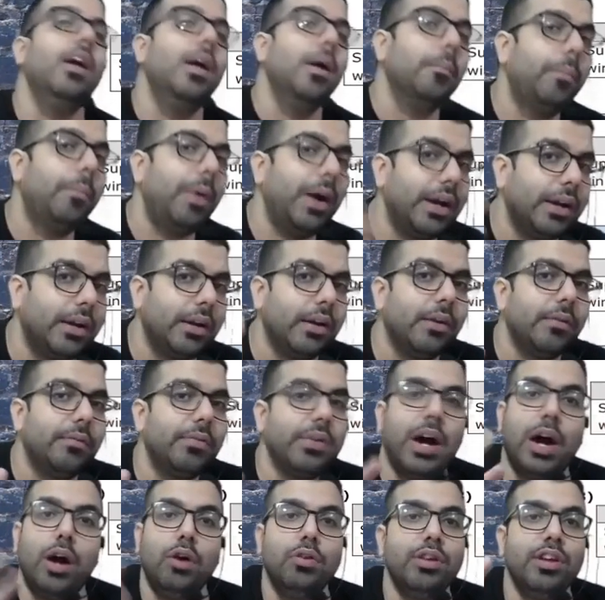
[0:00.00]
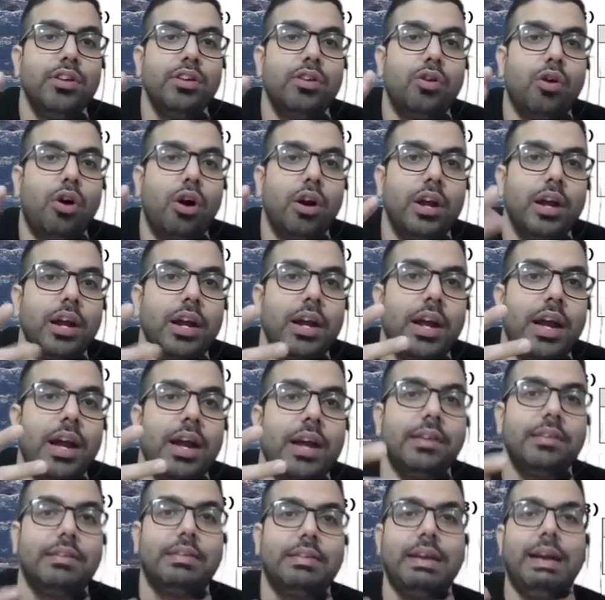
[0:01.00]
But now this organized
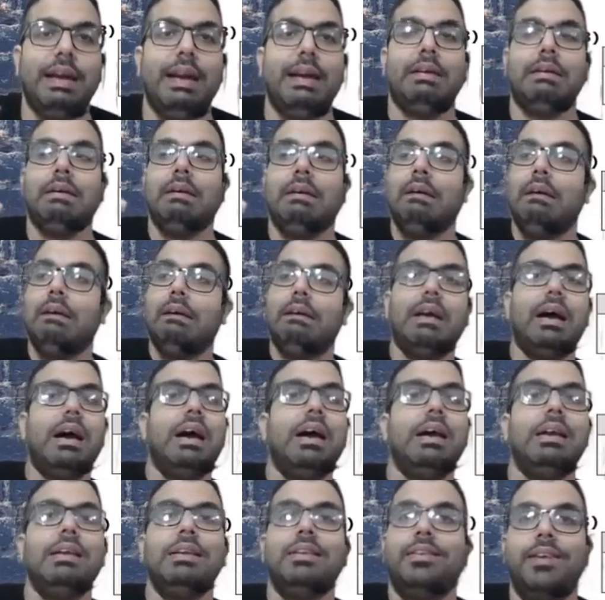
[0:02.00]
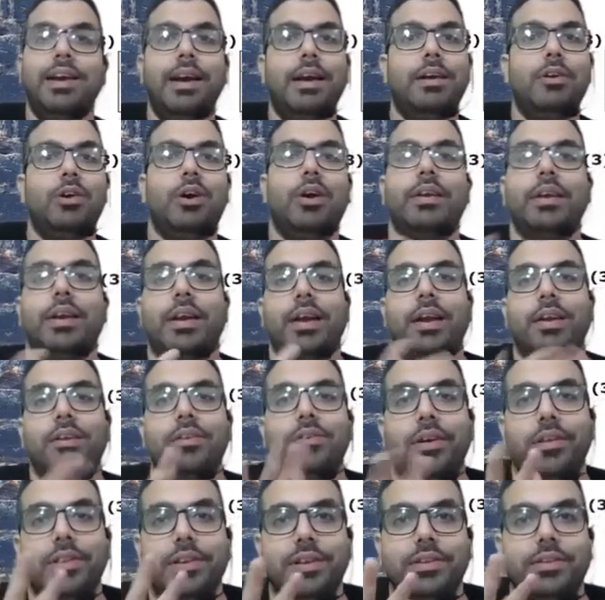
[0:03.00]
state run, state organized,
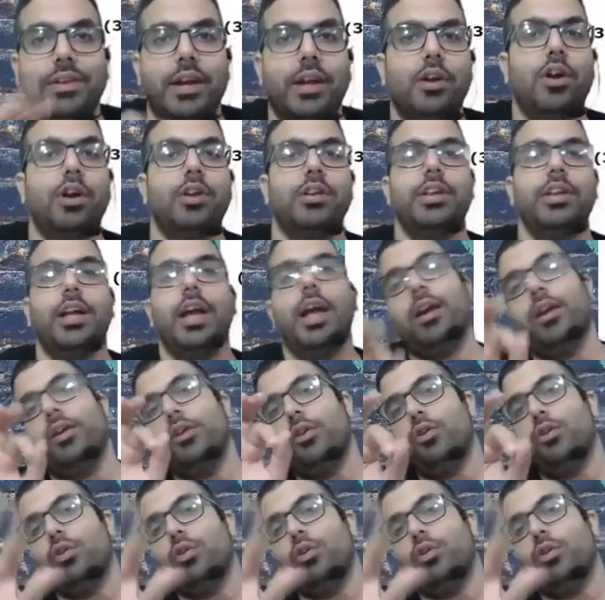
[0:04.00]
all these are not there.